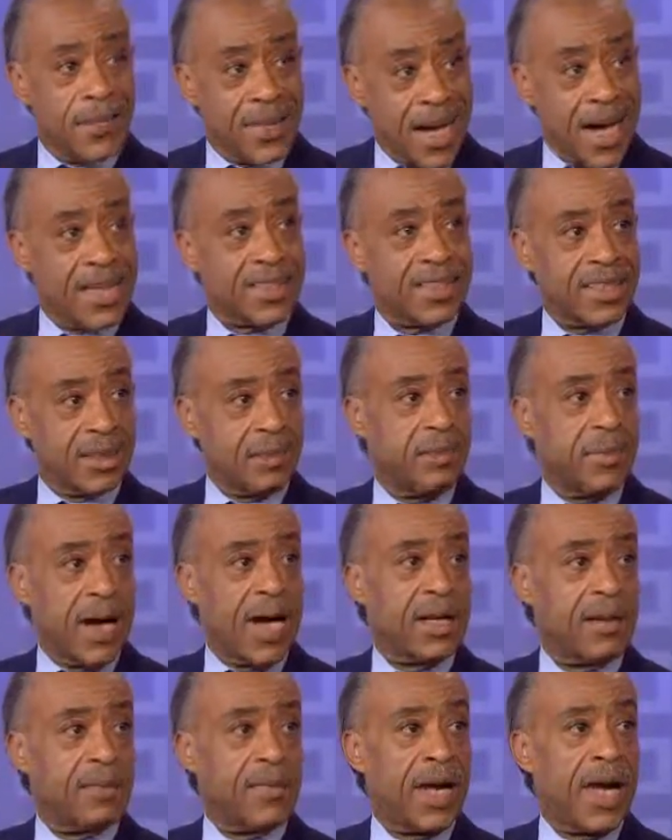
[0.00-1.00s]
That's the
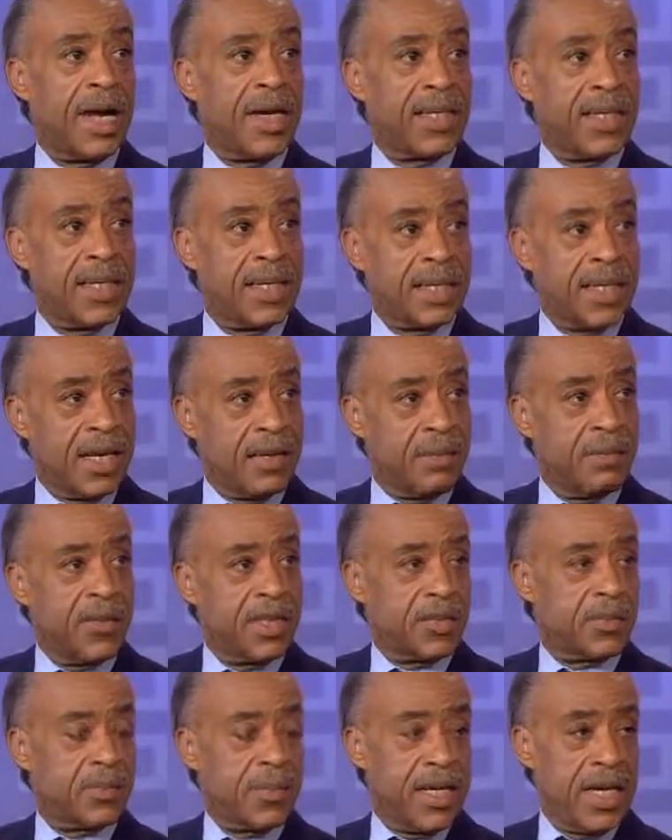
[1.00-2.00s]
bottom line here that
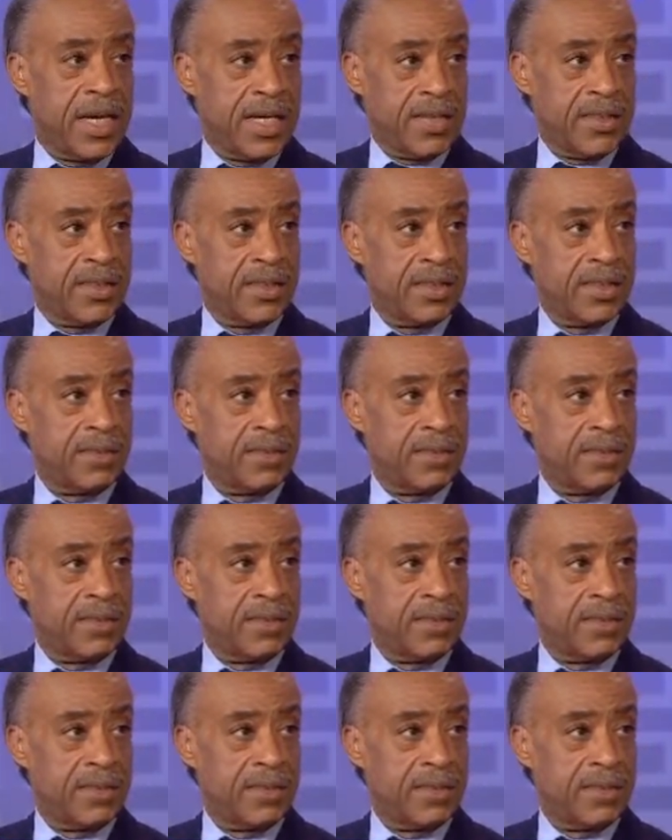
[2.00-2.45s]
must be answered.